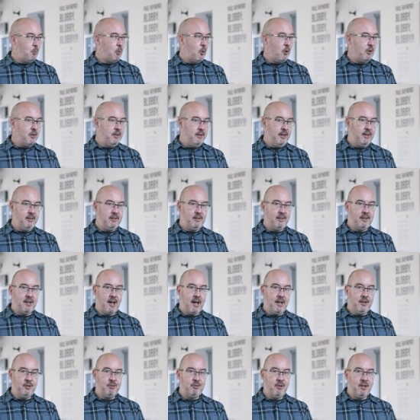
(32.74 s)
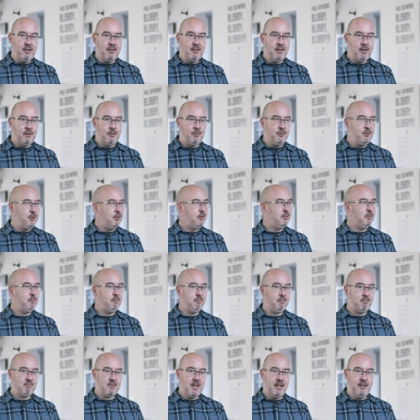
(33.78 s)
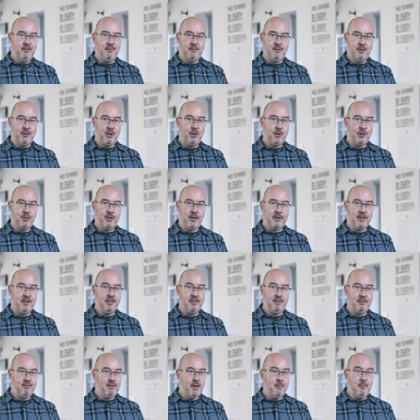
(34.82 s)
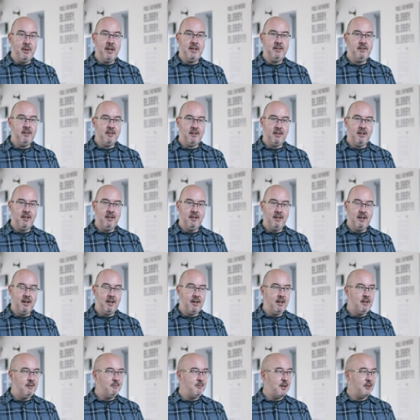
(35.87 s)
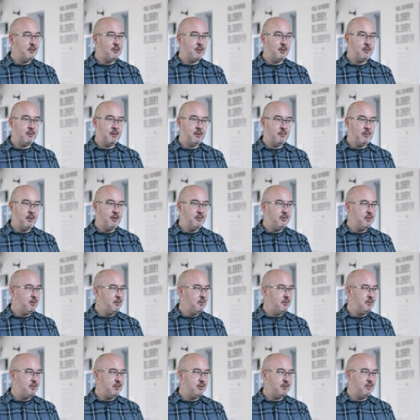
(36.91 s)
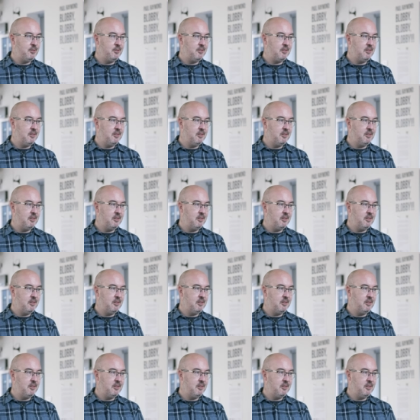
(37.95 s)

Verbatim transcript: walking into the ice rink, I was just kind of hooked on it immediately. Um, I don't know what it was, it was just,